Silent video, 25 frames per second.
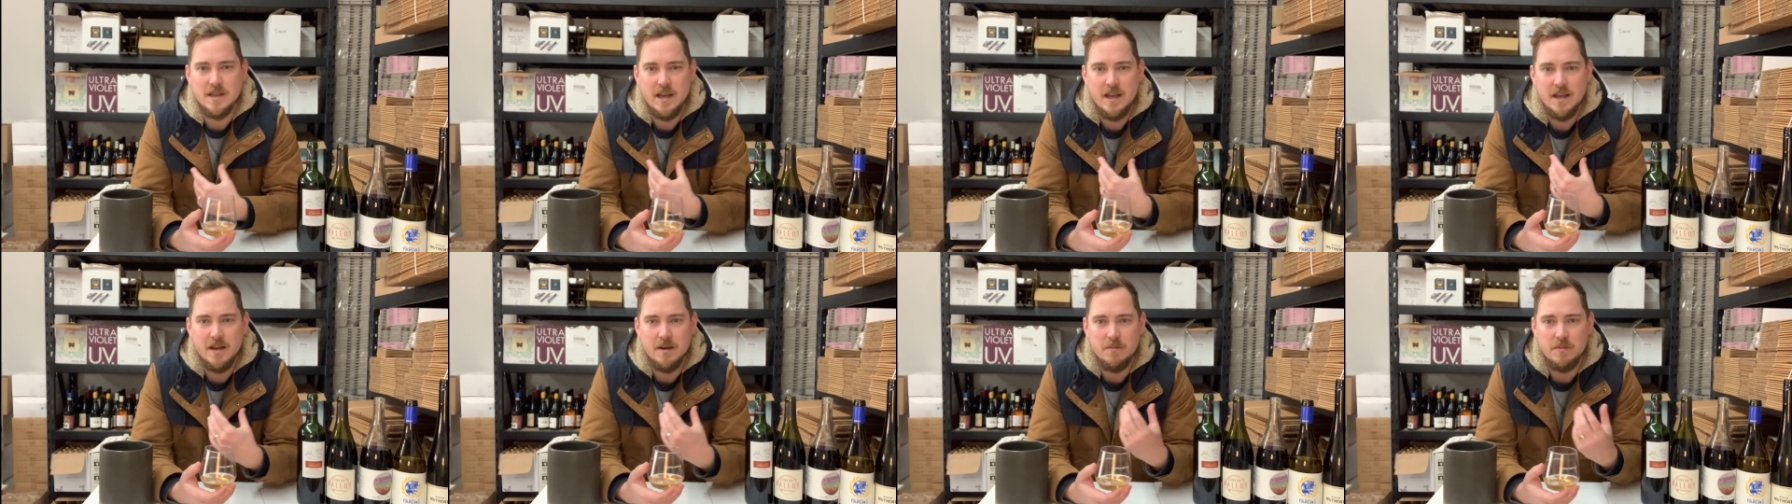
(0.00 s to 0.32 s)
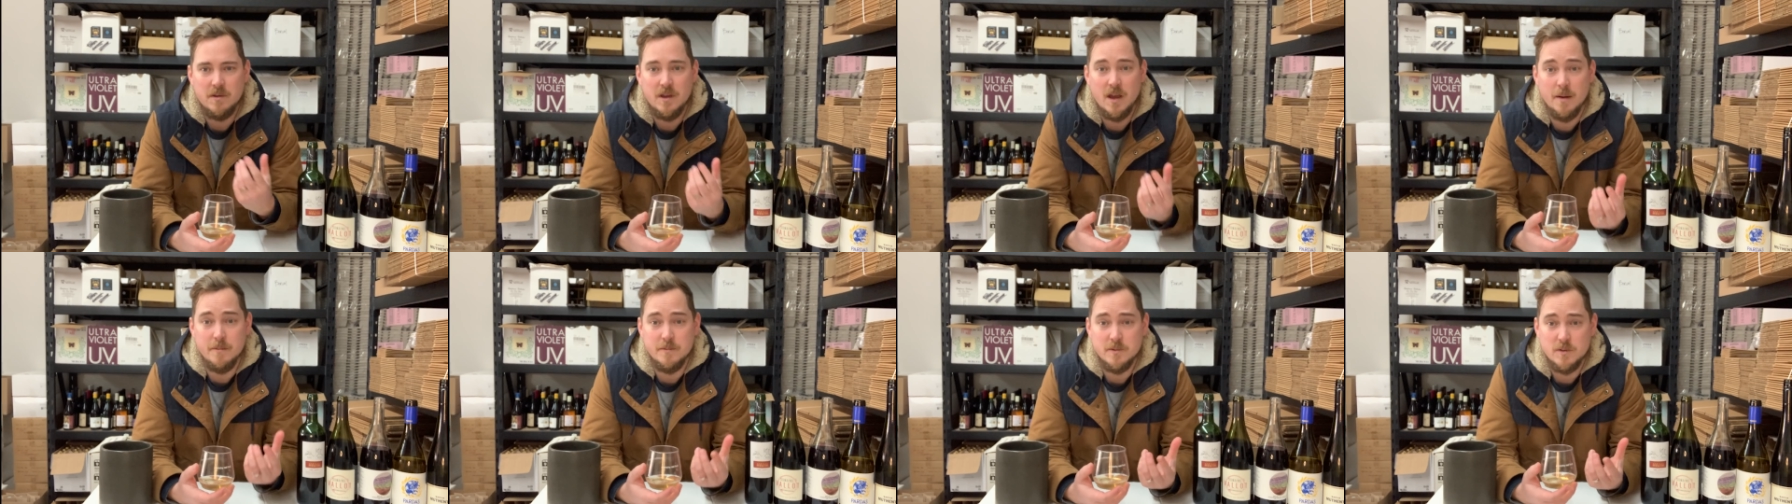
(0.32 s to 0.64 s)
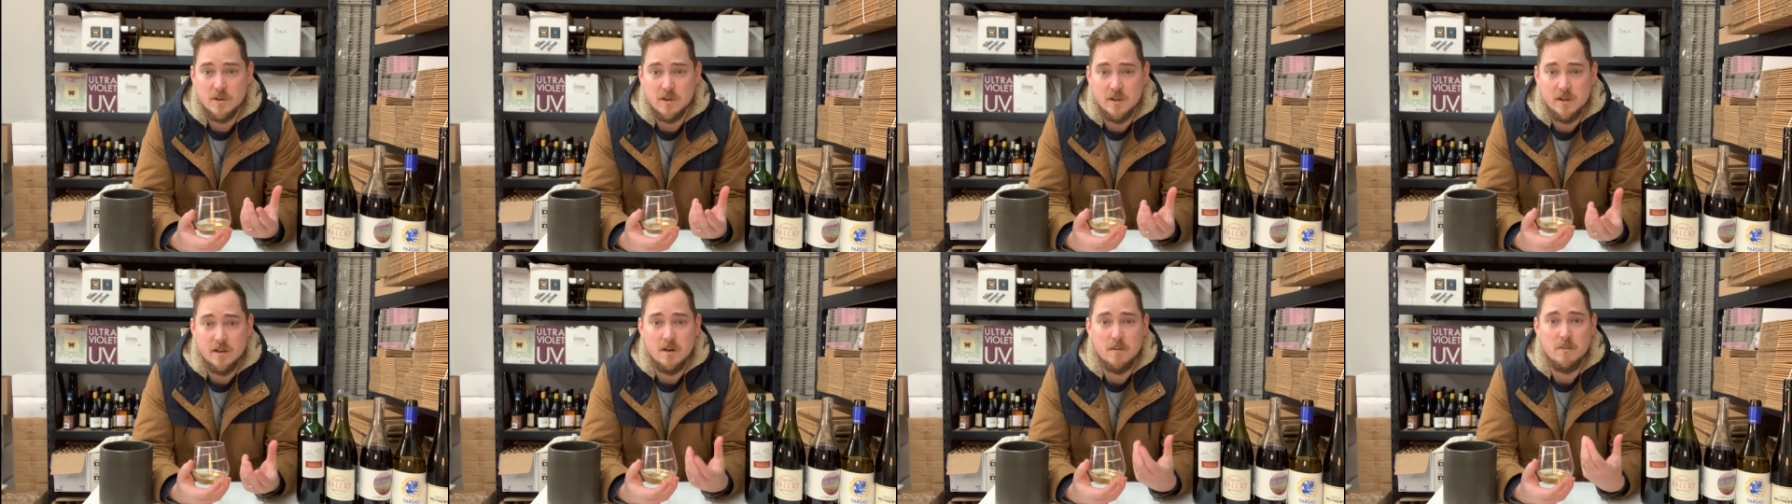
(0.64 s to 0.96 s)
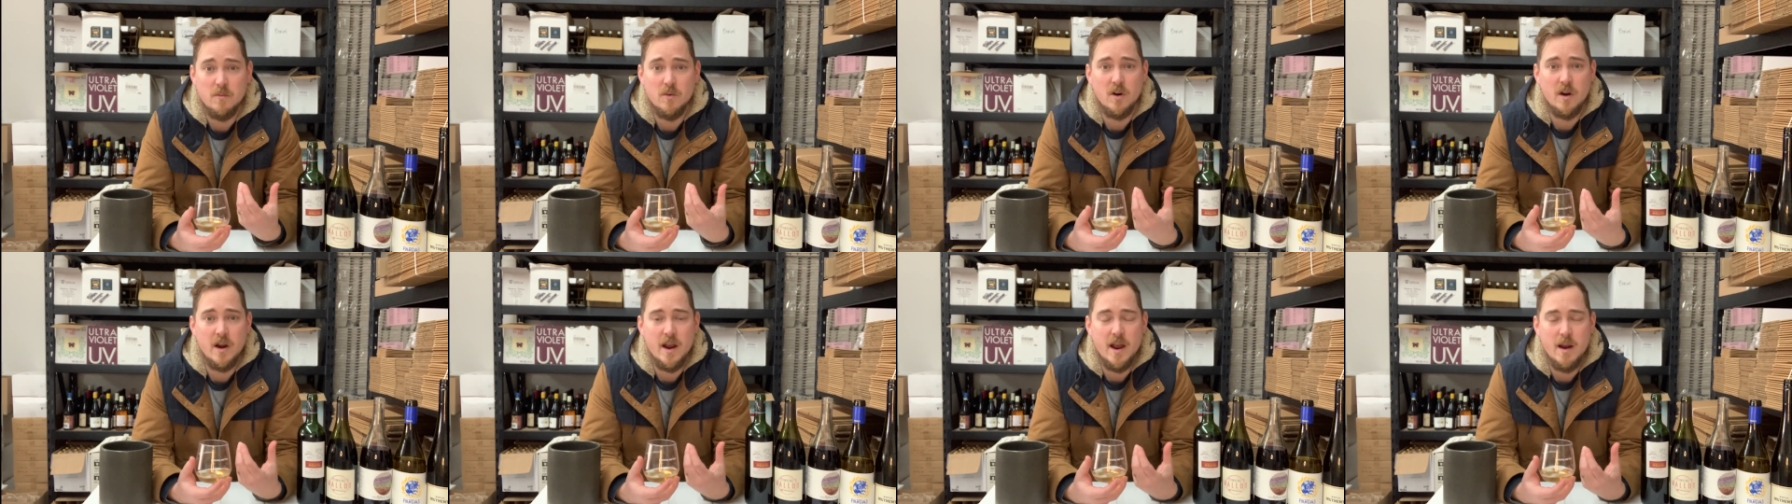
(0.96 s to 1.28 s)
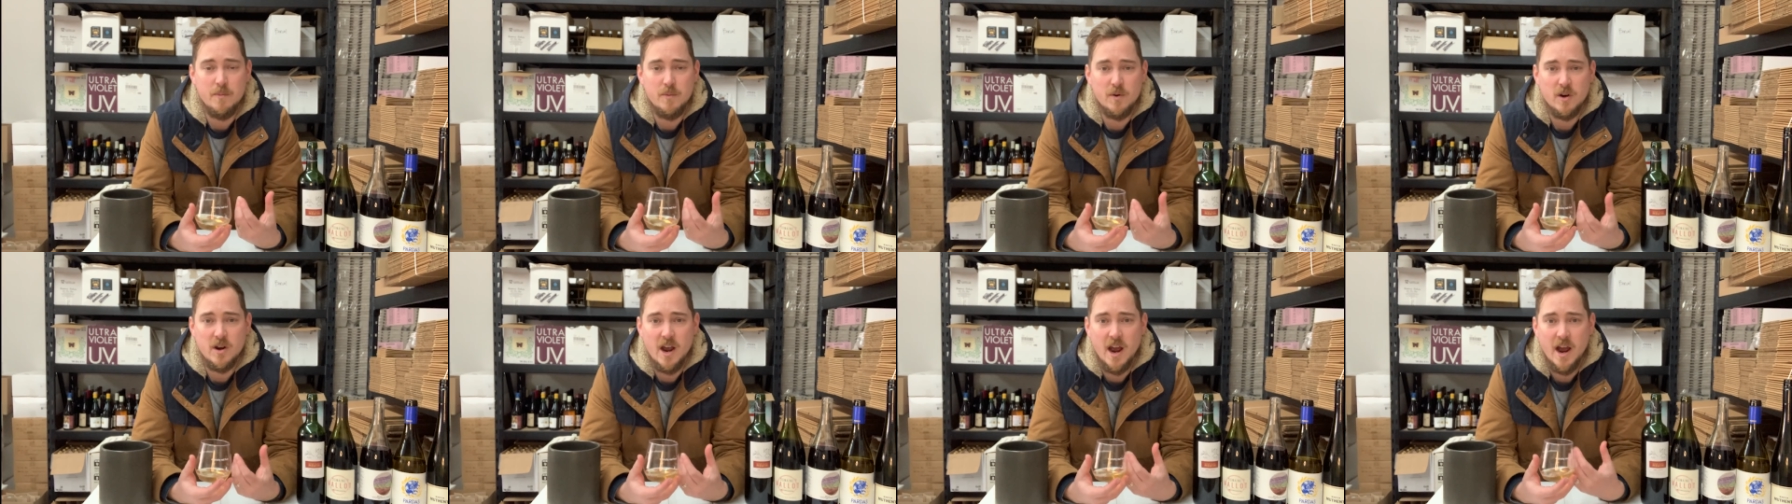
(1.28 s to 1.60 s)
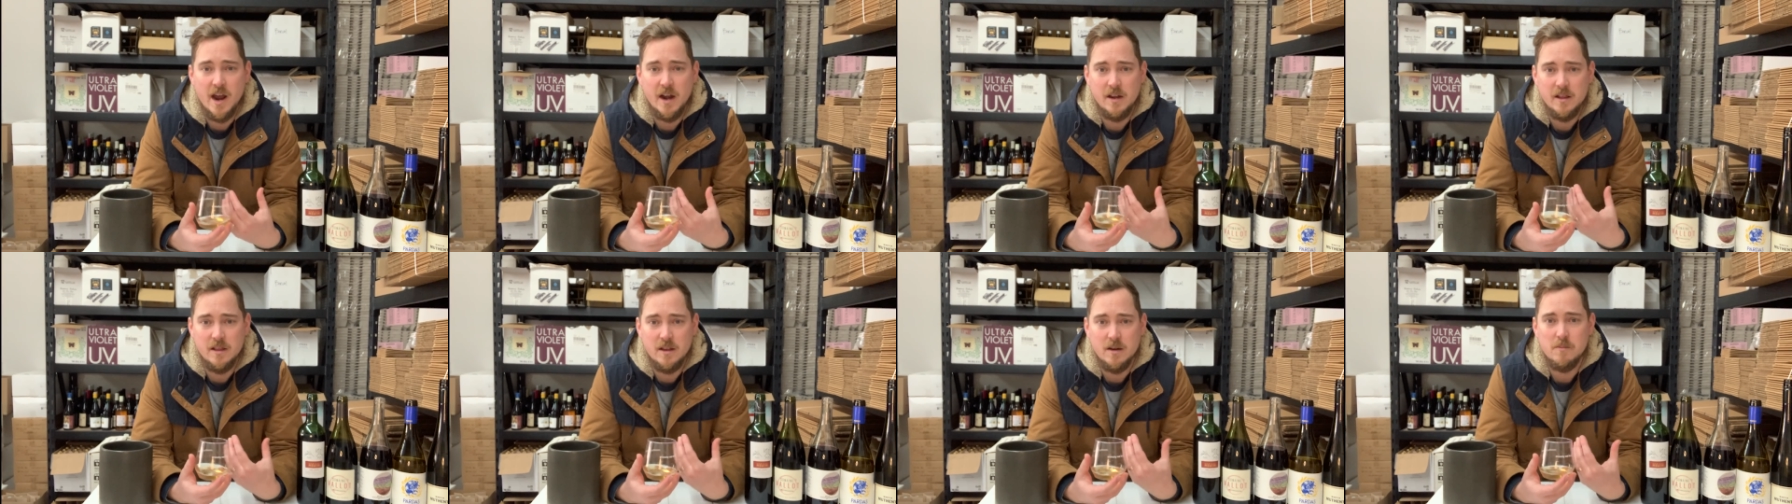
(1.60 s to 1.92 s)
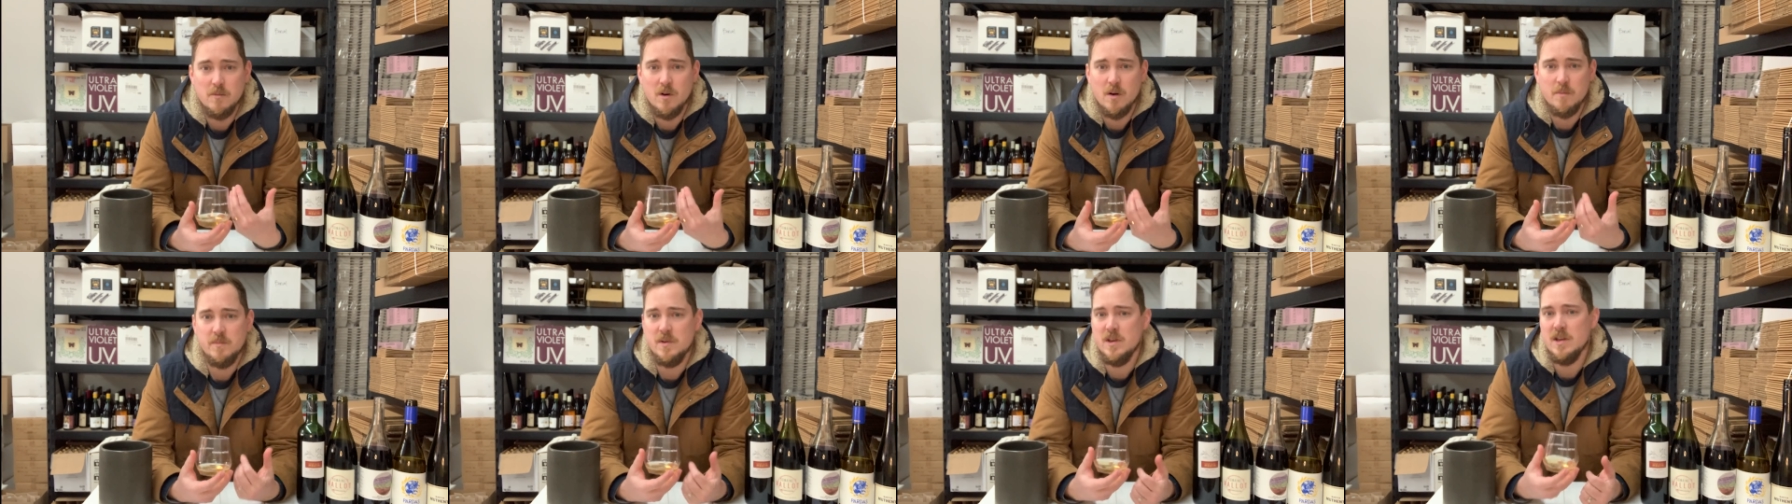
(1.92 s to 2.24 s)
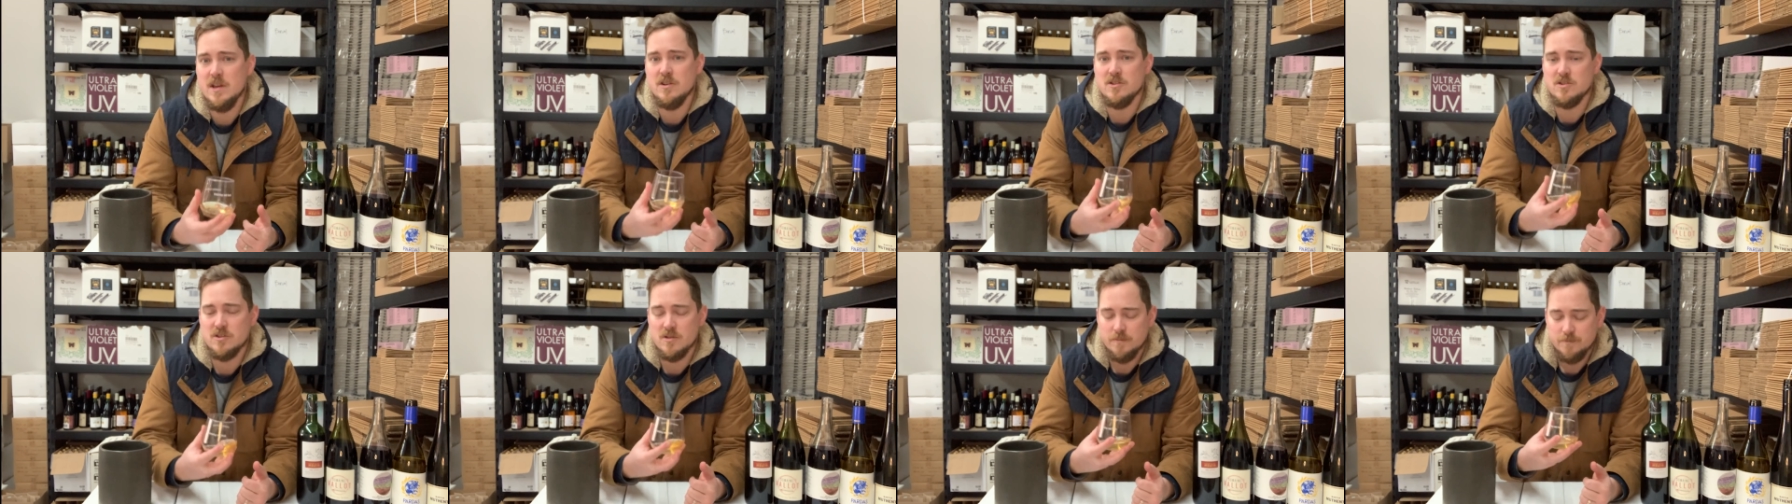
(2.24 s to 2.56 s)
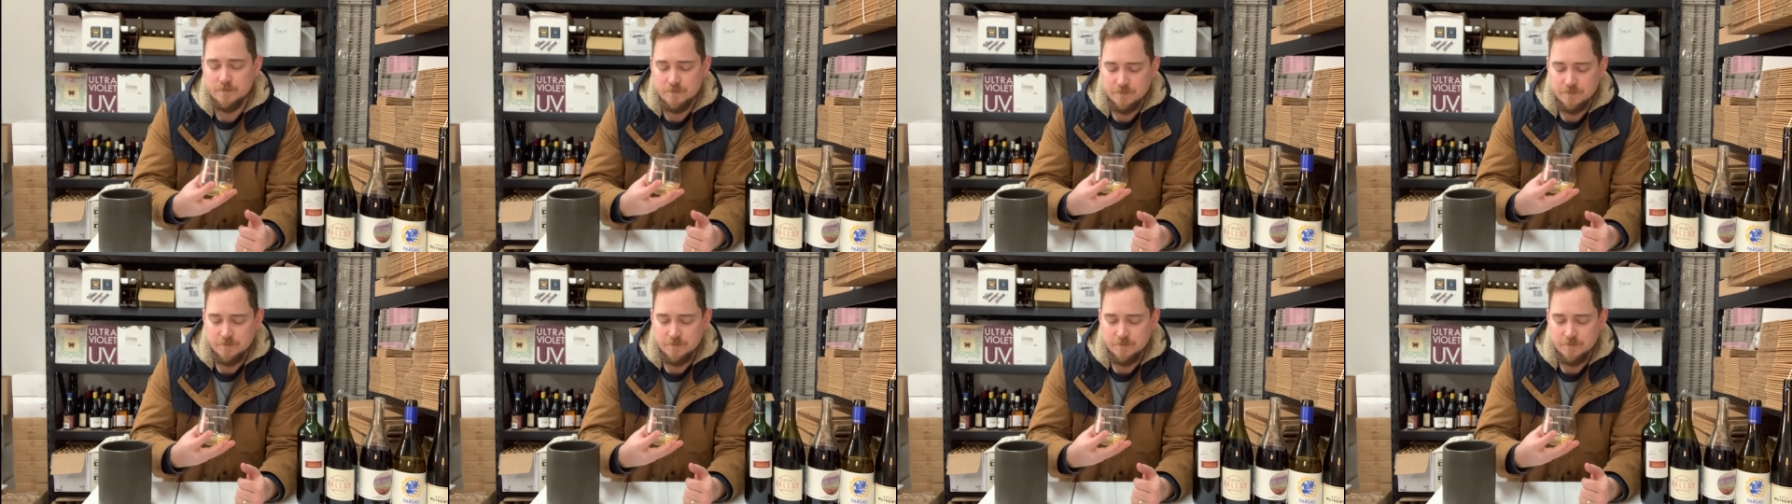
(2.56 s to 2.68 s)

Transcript: It comes with a little more apricot and a little more peach.